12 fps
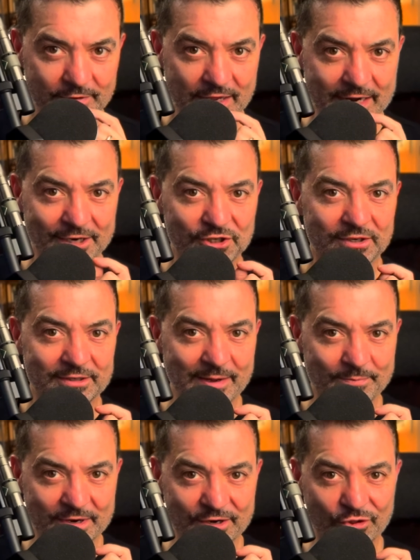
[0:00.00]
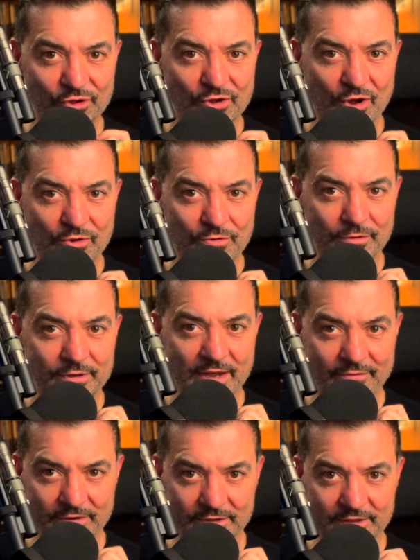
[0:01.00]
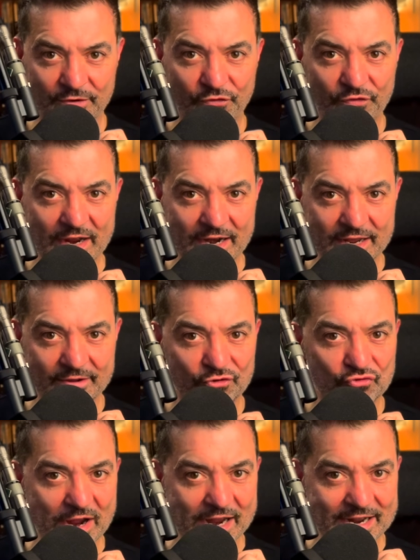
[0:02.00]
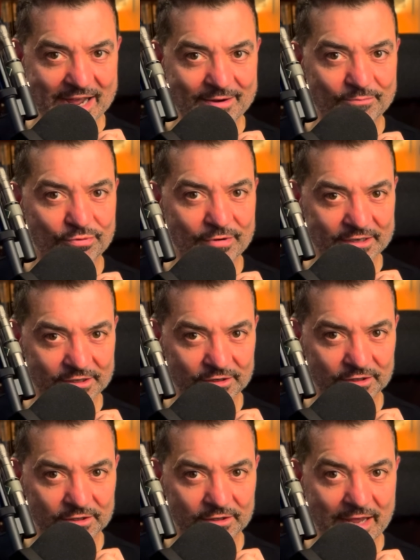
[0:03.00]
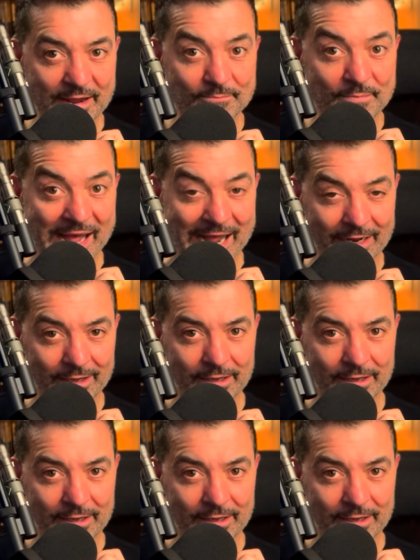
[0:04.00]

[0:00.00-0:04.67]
Yet as she slipped into the cold covers, the feeling of dread and presence came back.